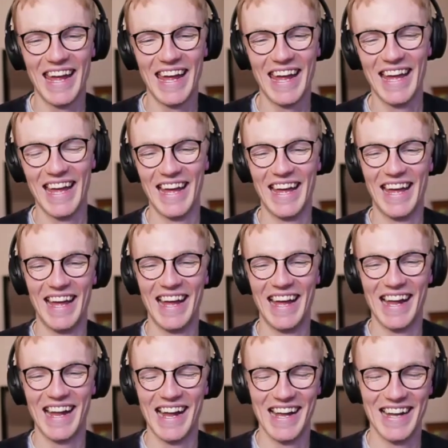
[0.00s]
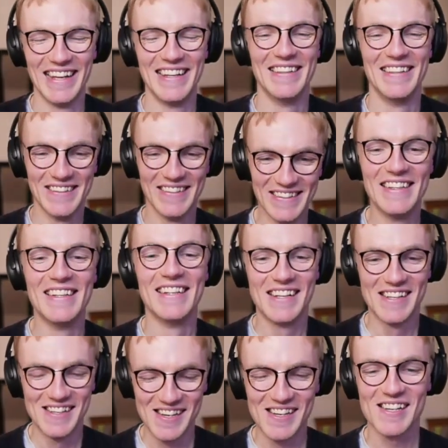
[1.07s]
figure out how to,
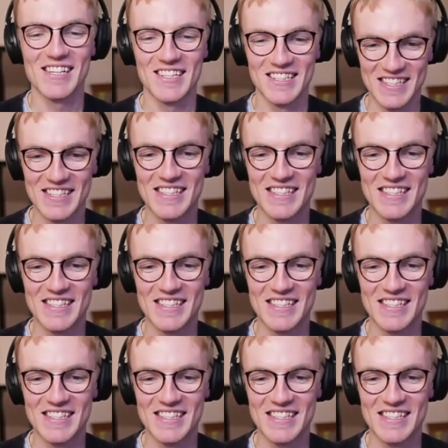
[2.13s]
just what to get rid